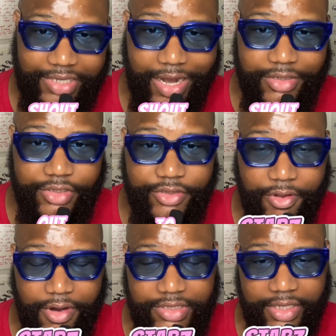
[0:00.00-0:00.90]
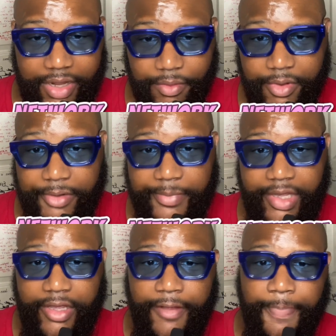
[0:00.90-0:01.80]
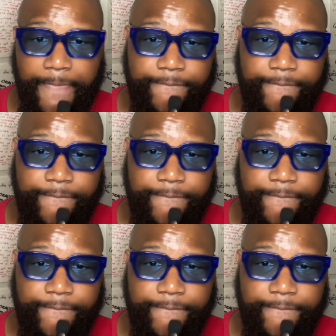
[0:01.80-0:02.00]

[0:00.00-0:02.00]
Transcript: Shout out to Stars Network, man.